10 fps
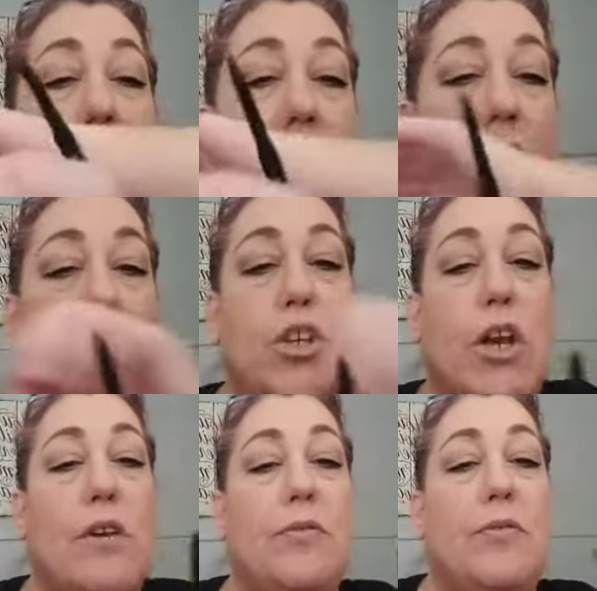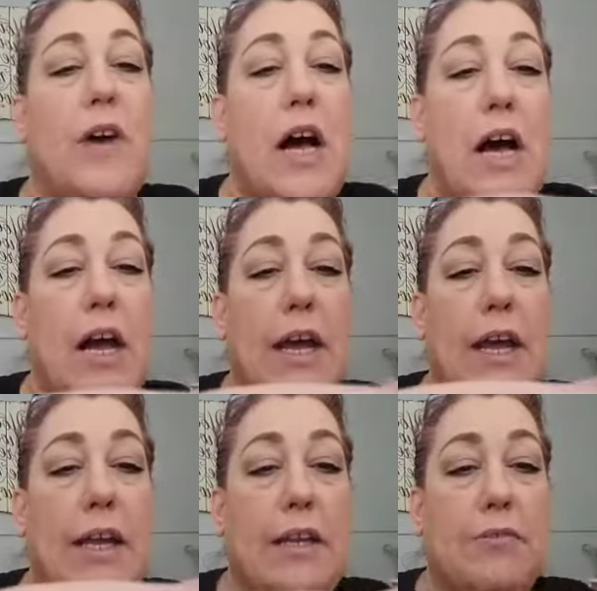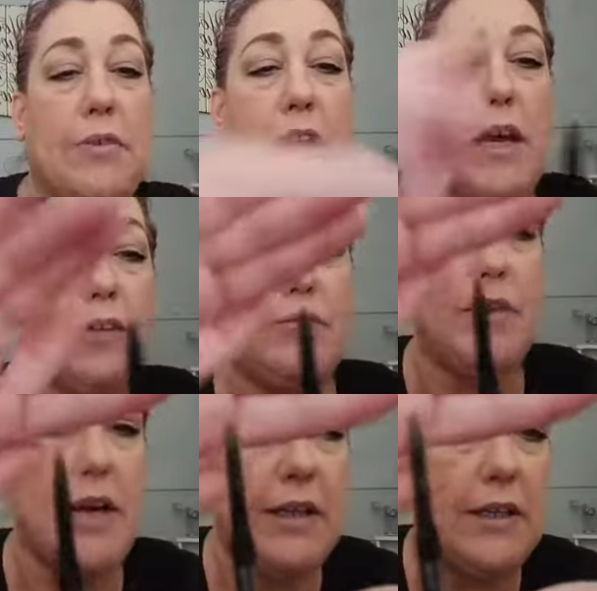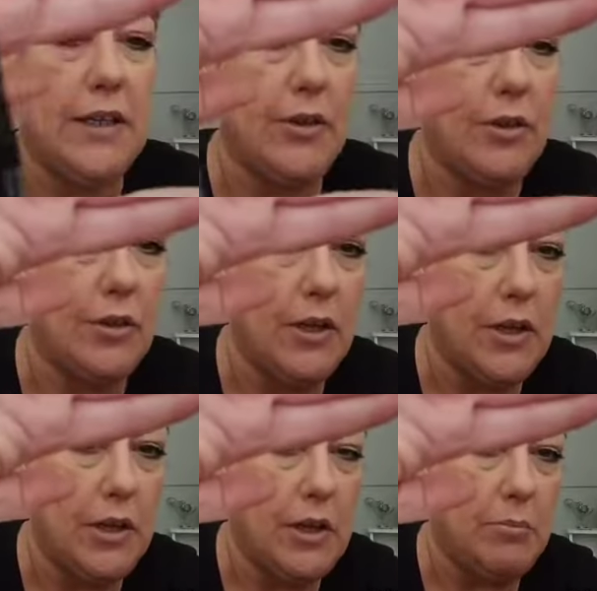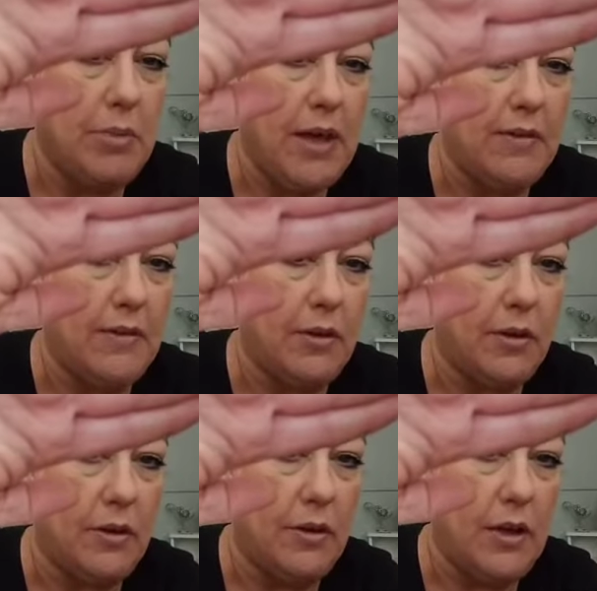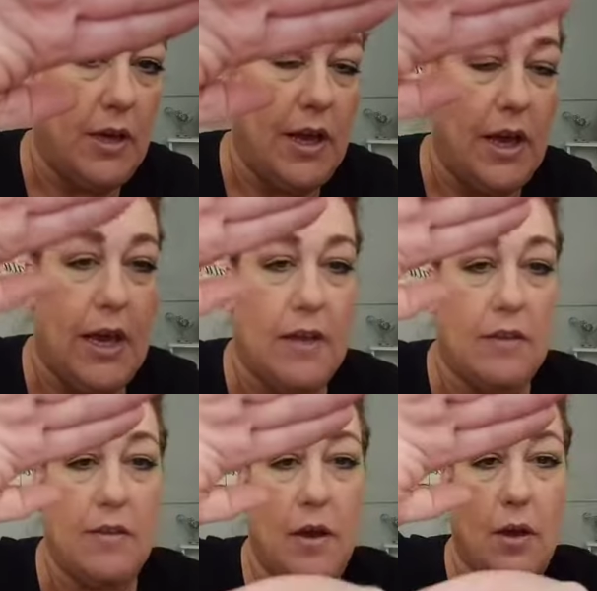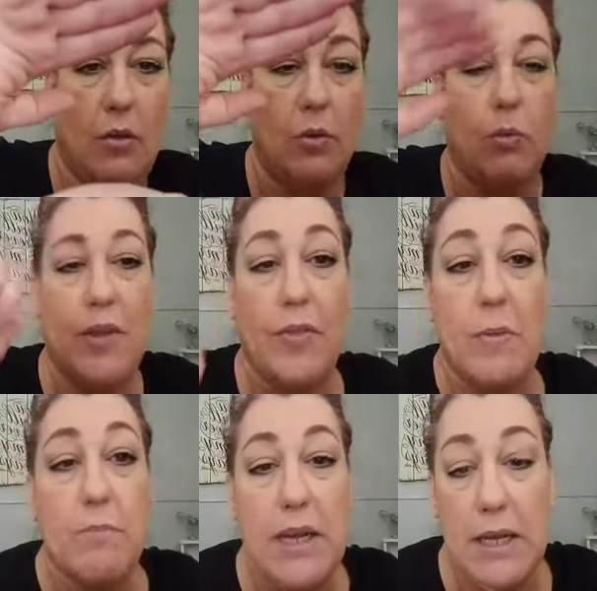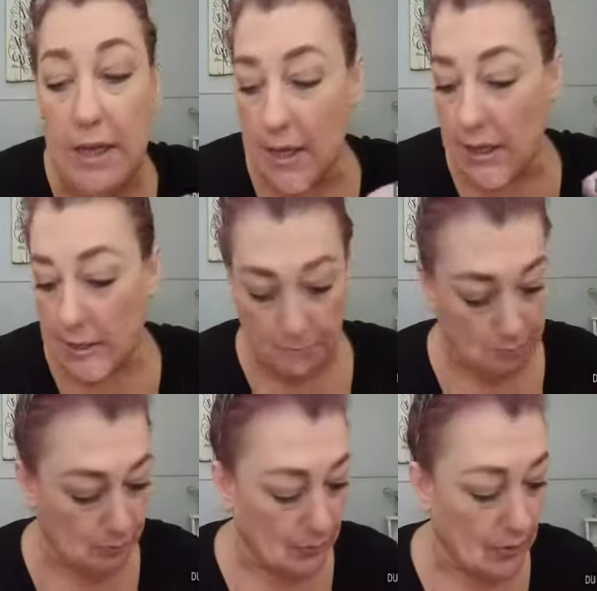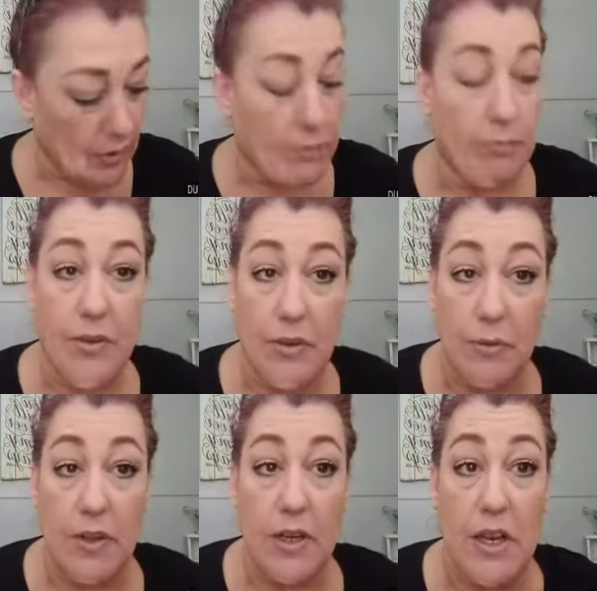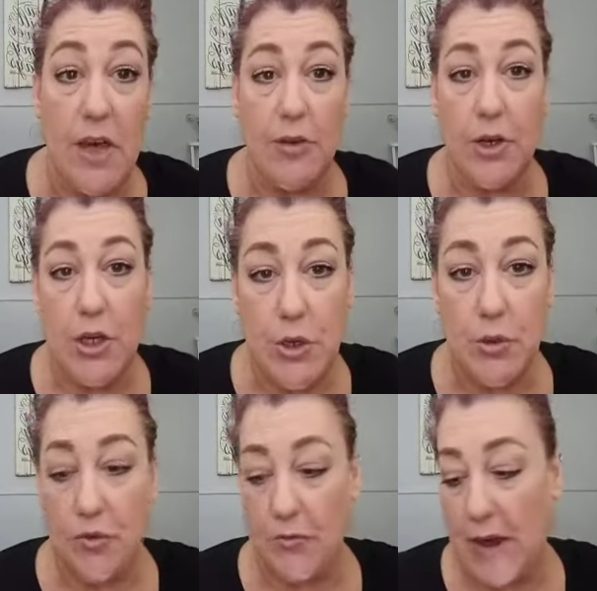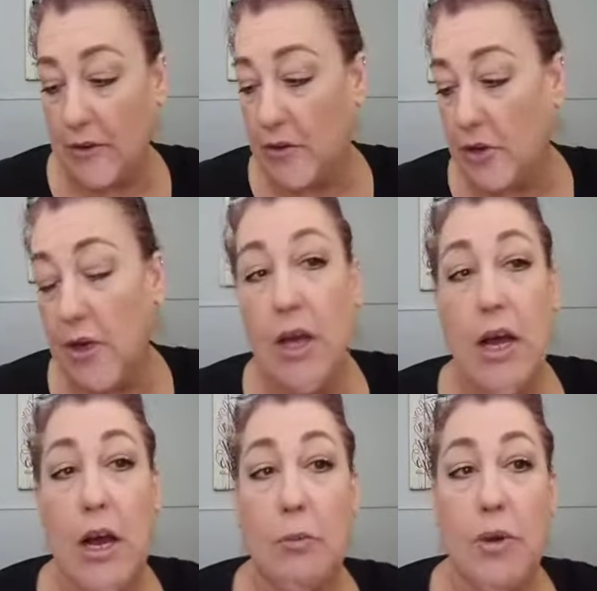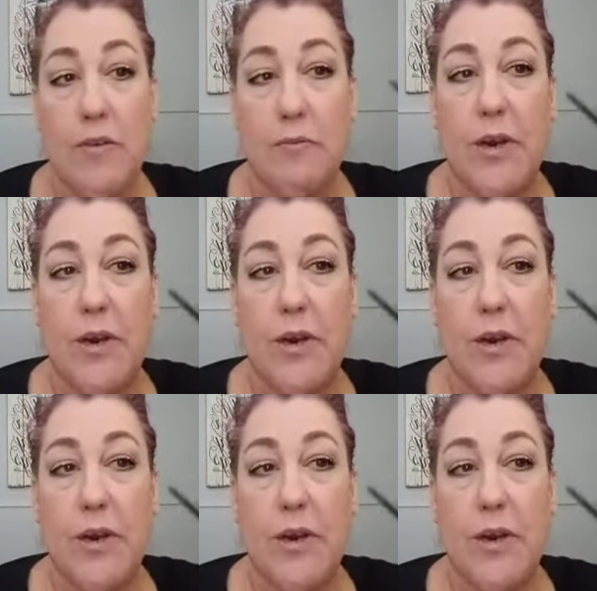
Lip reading: it's such a fine, fine, fine little pencil. And so with the medium, this was another huge factor, was